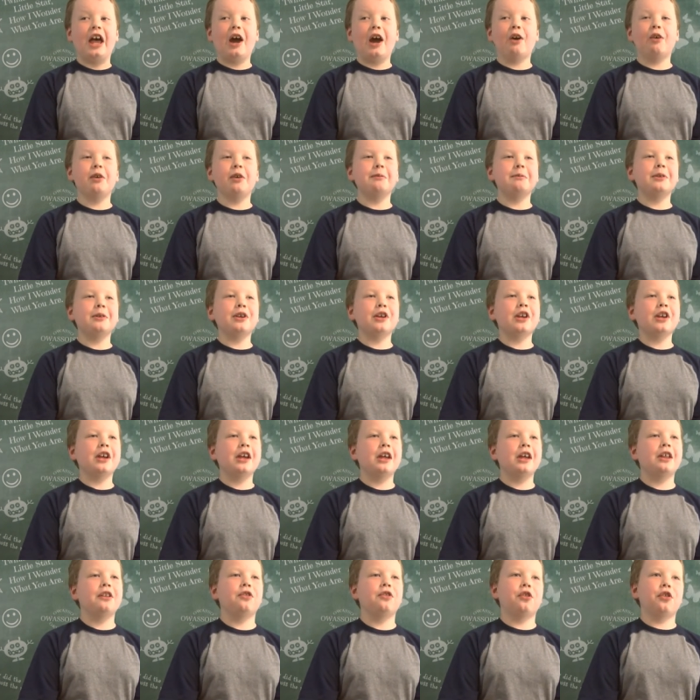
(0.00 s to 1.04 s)
I would be
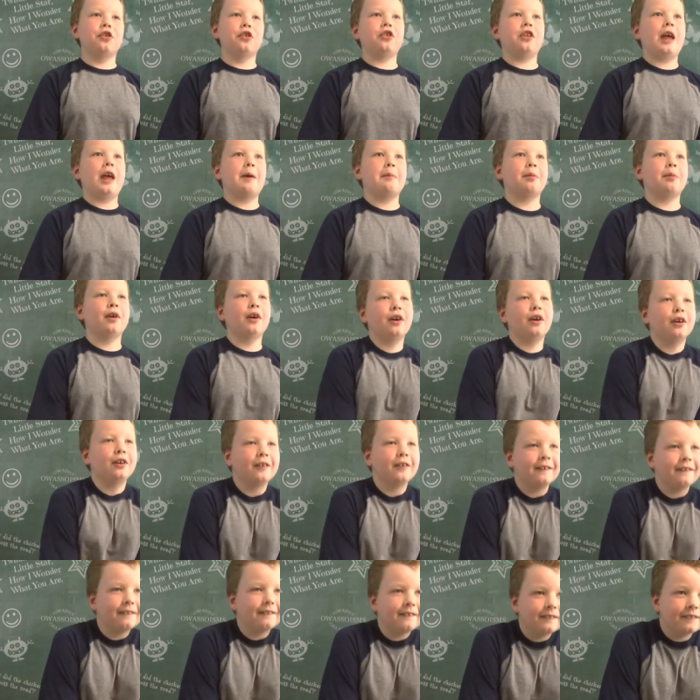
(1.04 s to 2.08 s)
the Zapper.
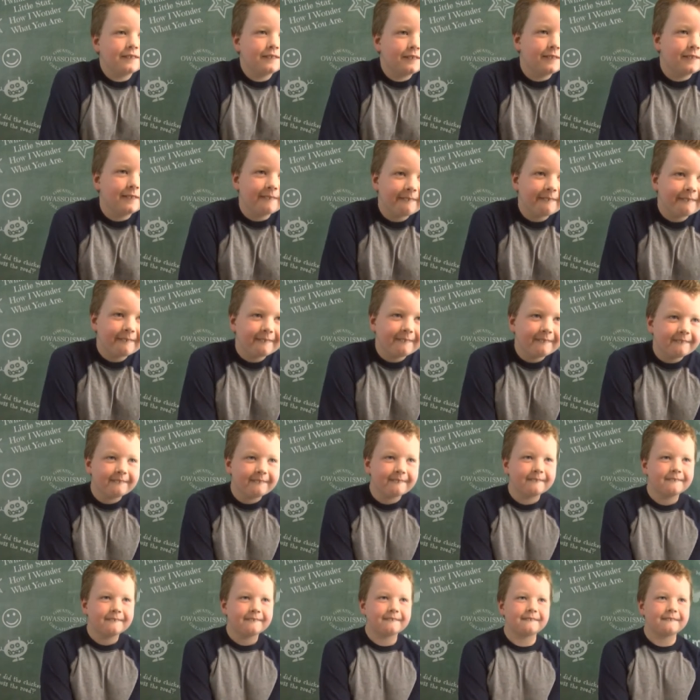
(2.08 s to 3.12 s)
I don't
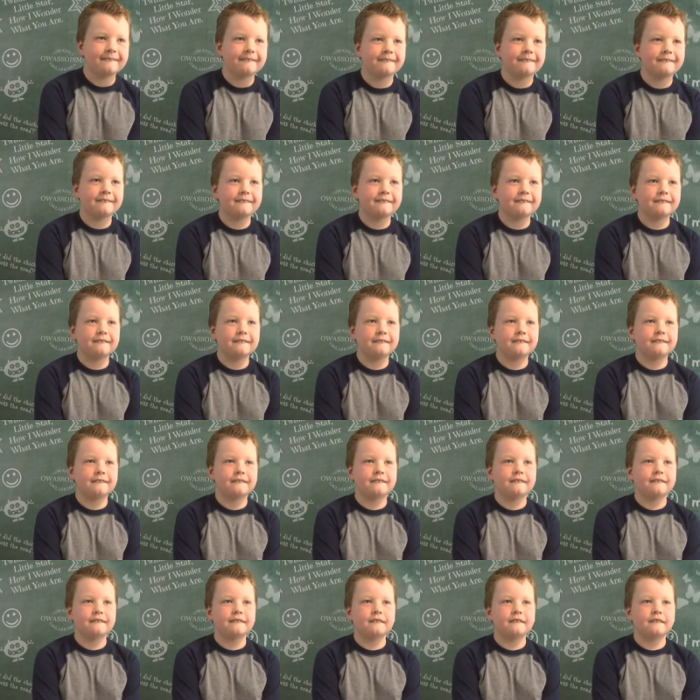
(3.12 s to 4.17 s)
know the Zephyr. Well, who's the
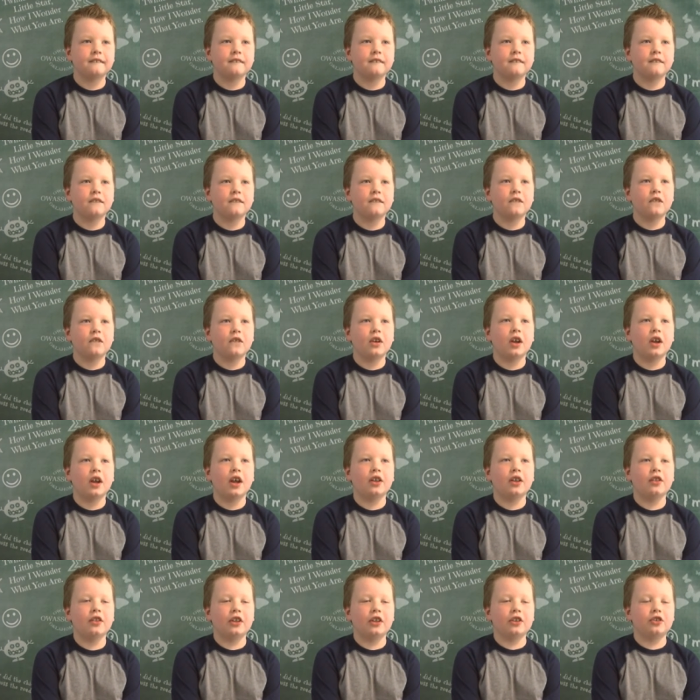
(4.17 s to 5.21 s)
Zephyr?
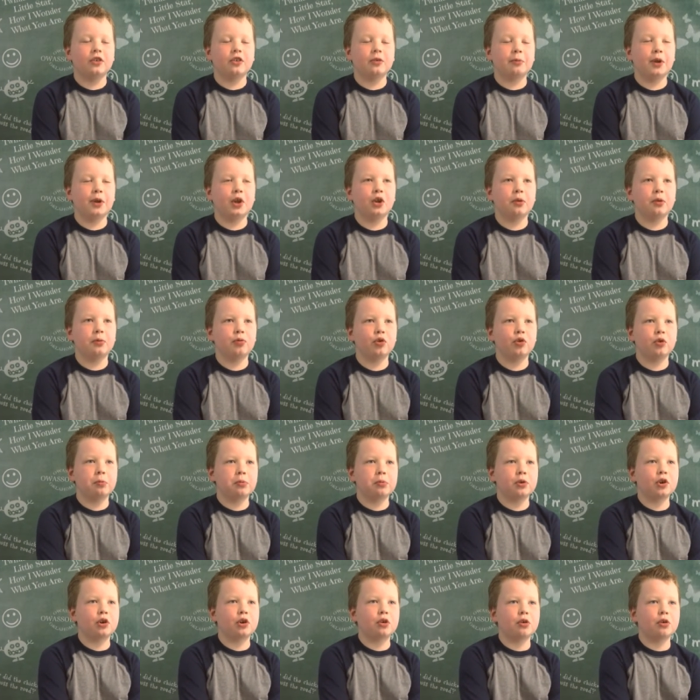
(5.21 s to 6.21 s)
That's a made-up superhero.